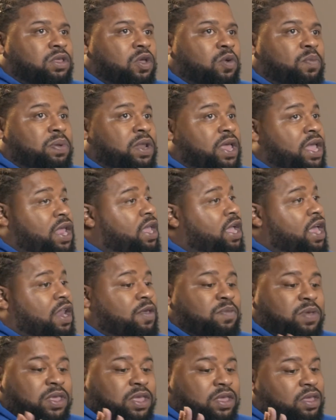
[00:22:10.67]
planning got to
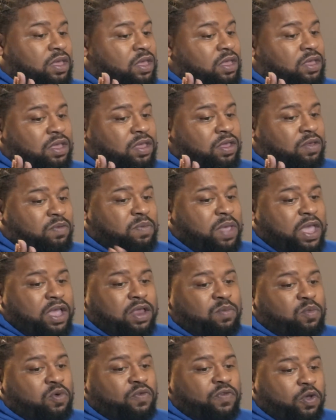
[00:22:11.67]
be
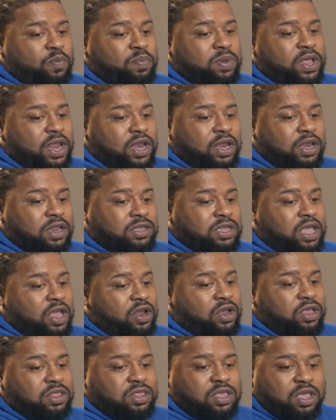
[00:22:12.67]
making a movie. Your planning is
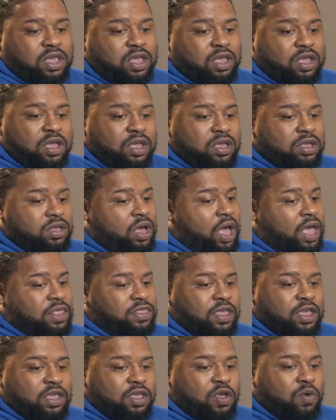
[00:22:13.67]
everything. I
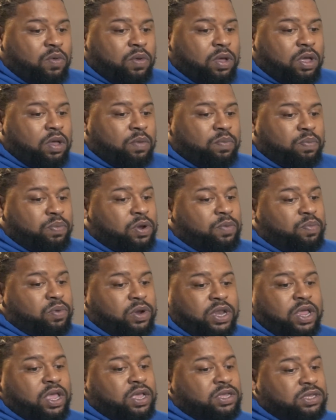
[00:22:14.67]
think your
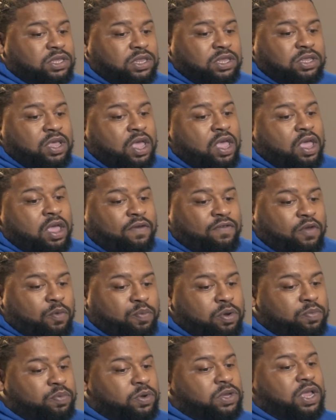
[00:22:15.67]
pre-production. If your
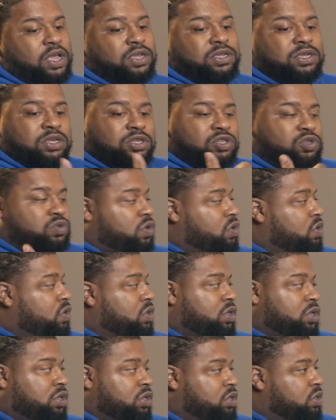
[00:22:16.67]
pre-production is
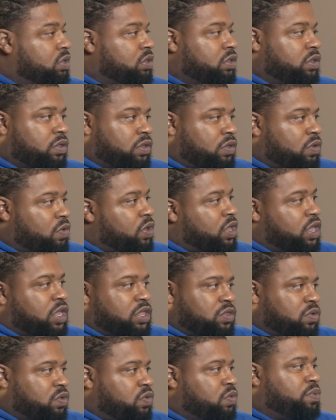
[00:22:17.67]
strong, you will get
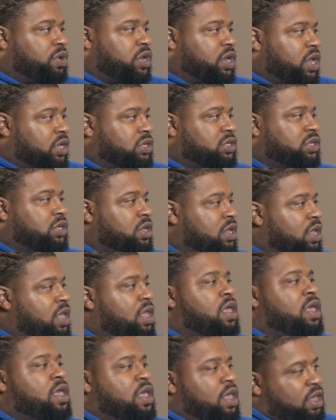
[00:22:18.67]
through. It makes everything
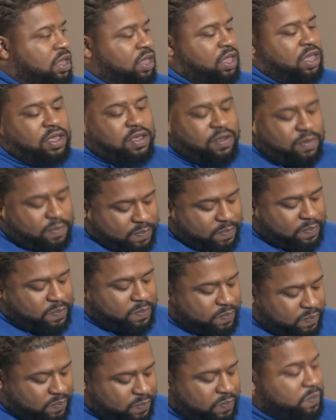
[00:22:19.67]
easier if you
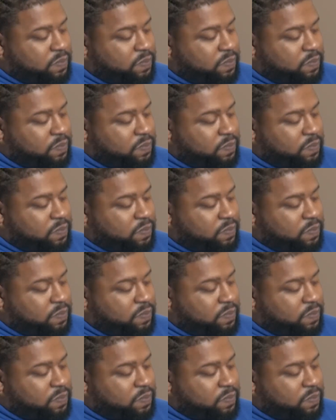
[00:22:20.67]
practice